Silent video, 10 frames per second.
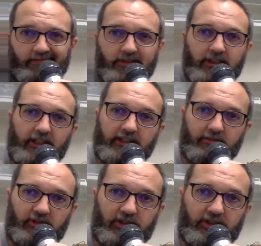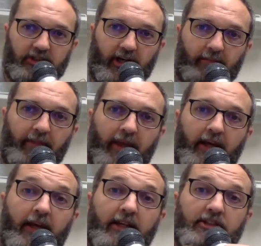It's a decent machine job.
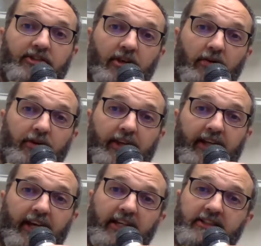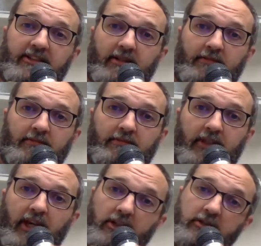So it has some
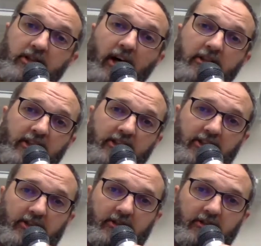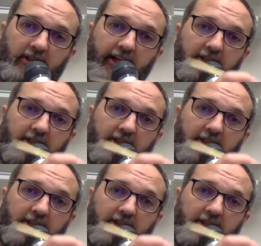mechanical tolerance issues, right?